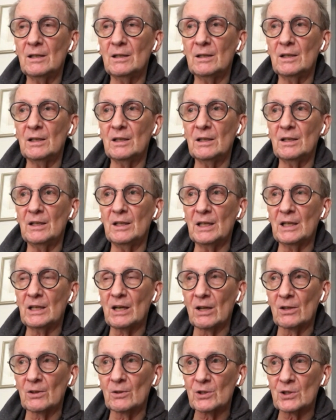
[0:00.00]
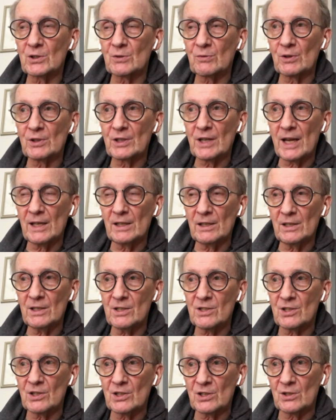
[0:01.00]
the colorist for
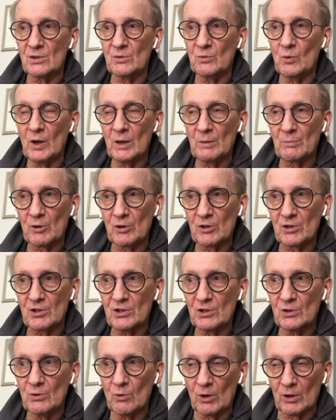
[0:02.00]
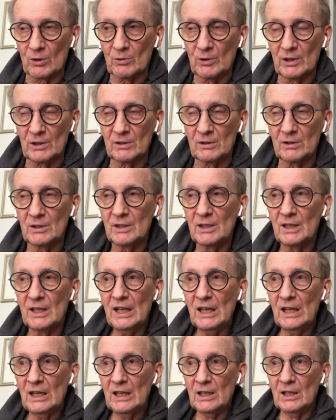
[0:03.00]
dailies is one person you work with
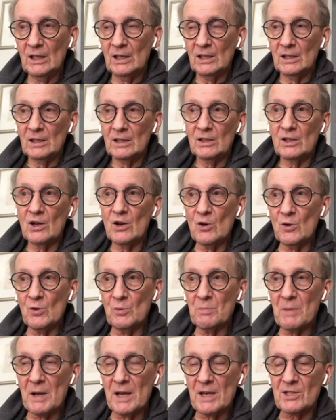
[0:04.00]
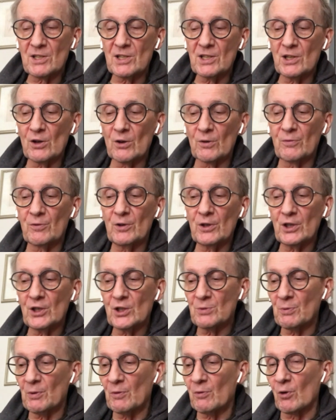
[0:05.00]
who may see your
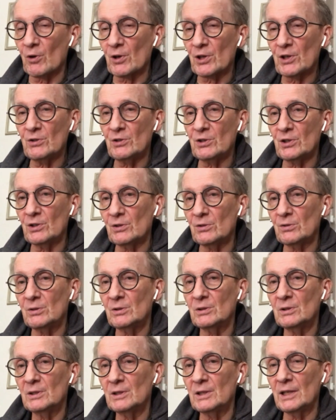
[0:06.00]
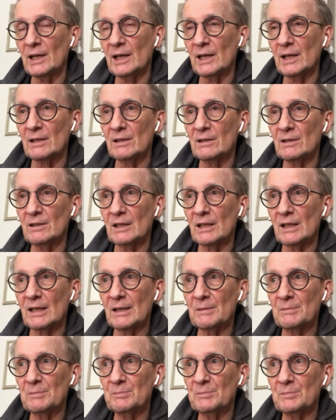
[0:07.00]
footage before you do, and
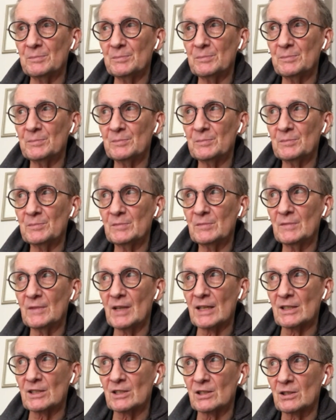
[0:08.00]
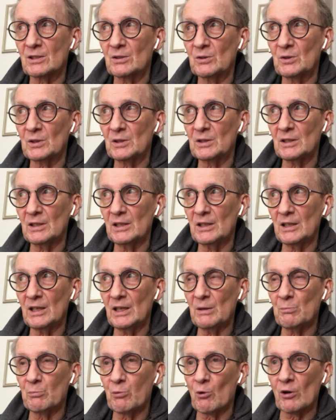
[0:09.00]
that's
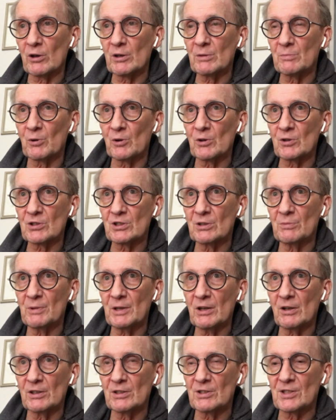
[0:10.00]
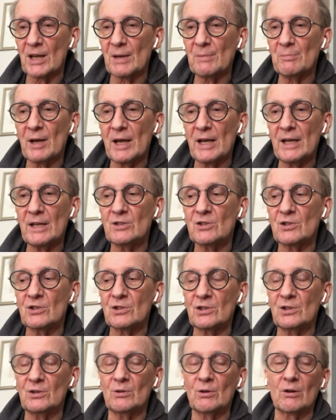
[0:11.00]
an important person to be on the same page
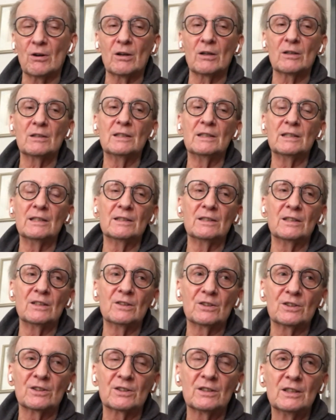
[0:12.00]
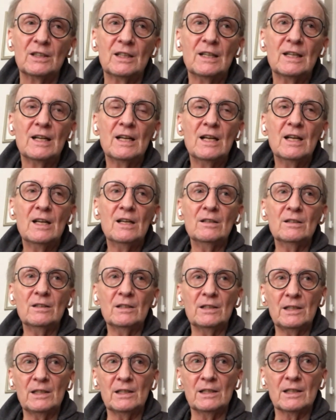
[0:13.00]
as you are. And then there's
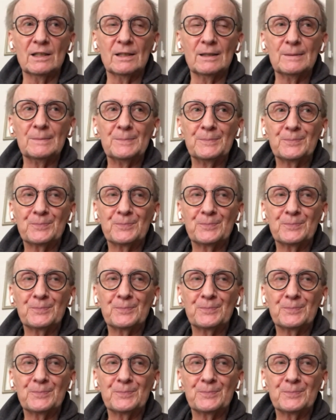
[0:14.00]
the